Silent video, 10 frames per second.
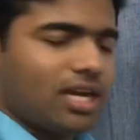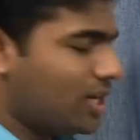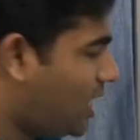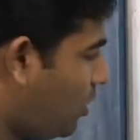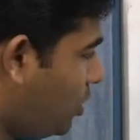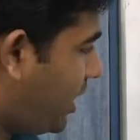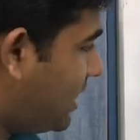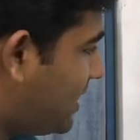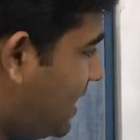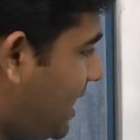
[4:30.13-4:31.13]
now you
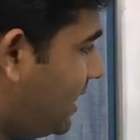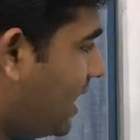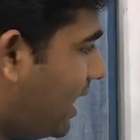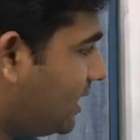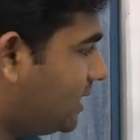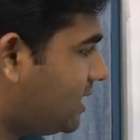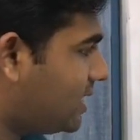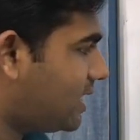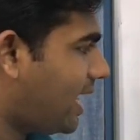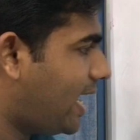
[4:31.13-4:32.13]
can see that
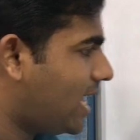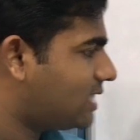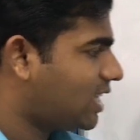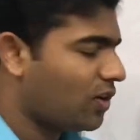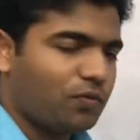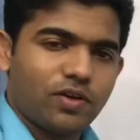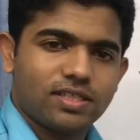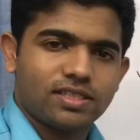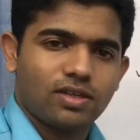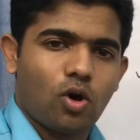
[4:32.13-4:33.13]
this
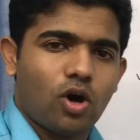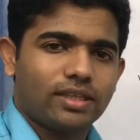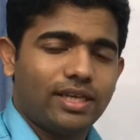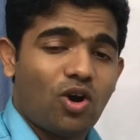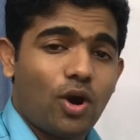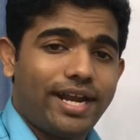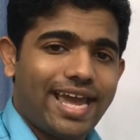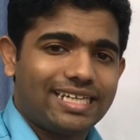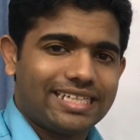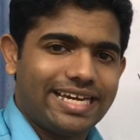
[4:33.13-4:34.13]
surface or the
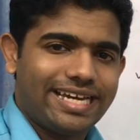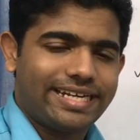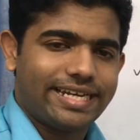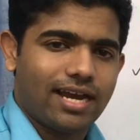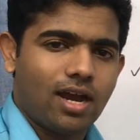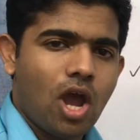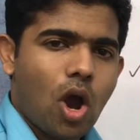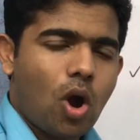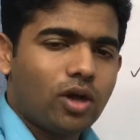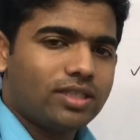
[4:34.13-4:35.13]
contact area
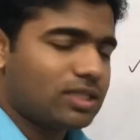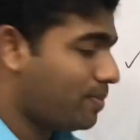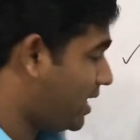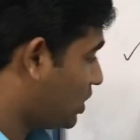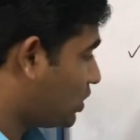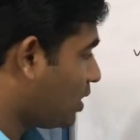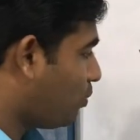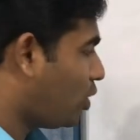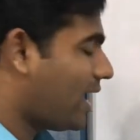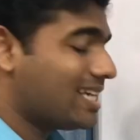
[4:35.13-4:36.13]
or this
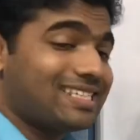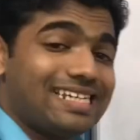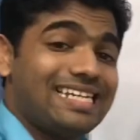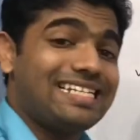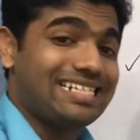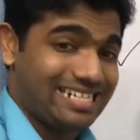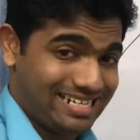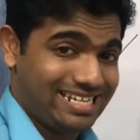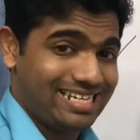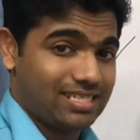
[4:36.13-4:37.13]
support has
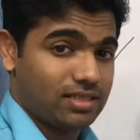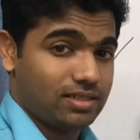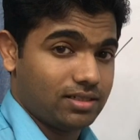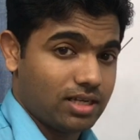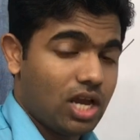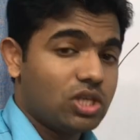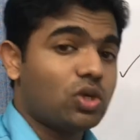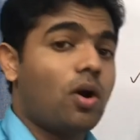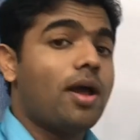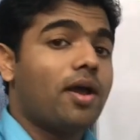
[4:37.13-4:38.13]
increased
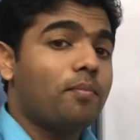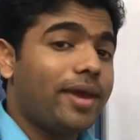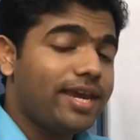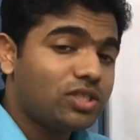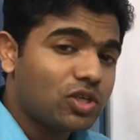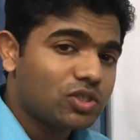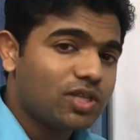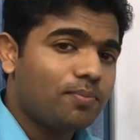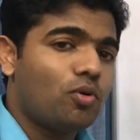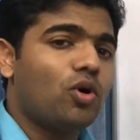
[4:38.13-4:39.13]
so
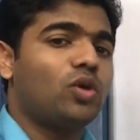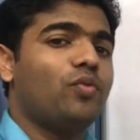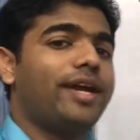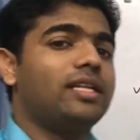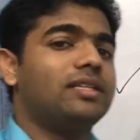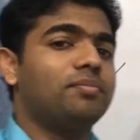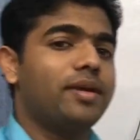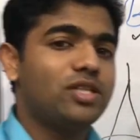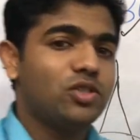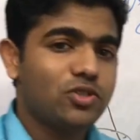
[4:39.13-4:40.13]
support when
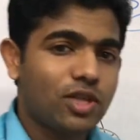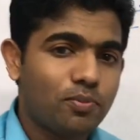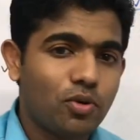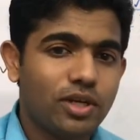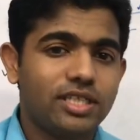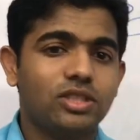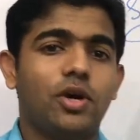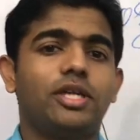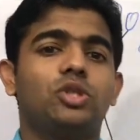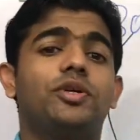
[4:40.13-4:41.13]
support is
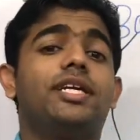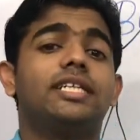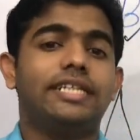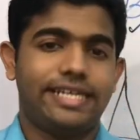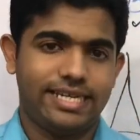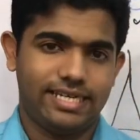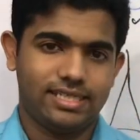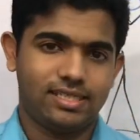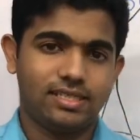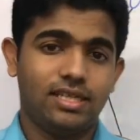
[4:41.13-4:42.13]
going to
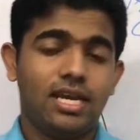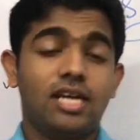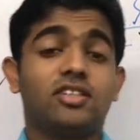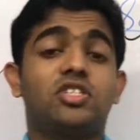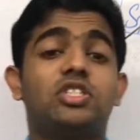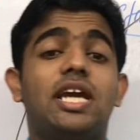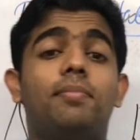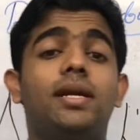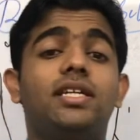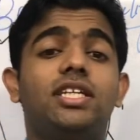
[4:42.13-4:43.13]
increase the
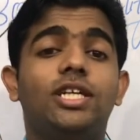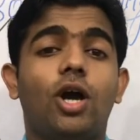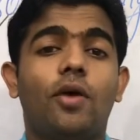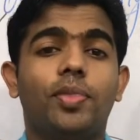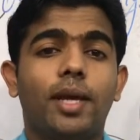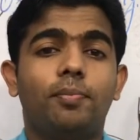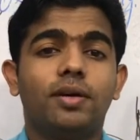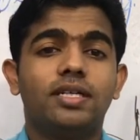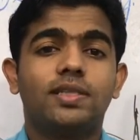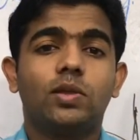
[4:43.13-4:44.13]
stability of that
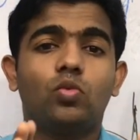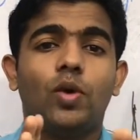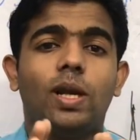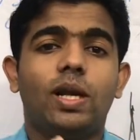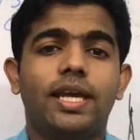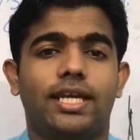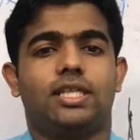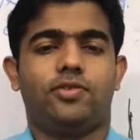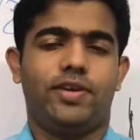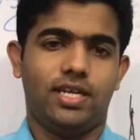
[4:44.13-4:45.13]
person will
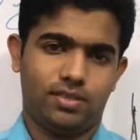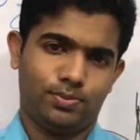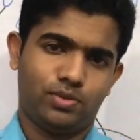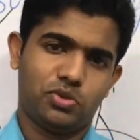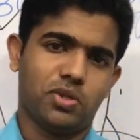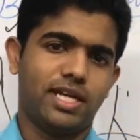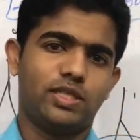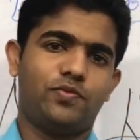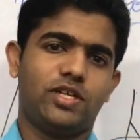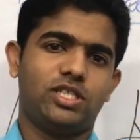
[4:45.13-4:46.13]
increase so that is
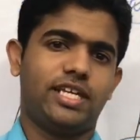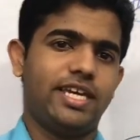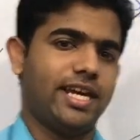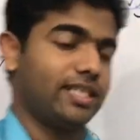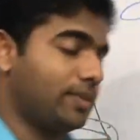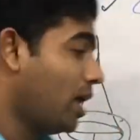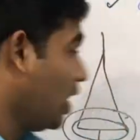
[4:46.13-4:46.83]
the first key concept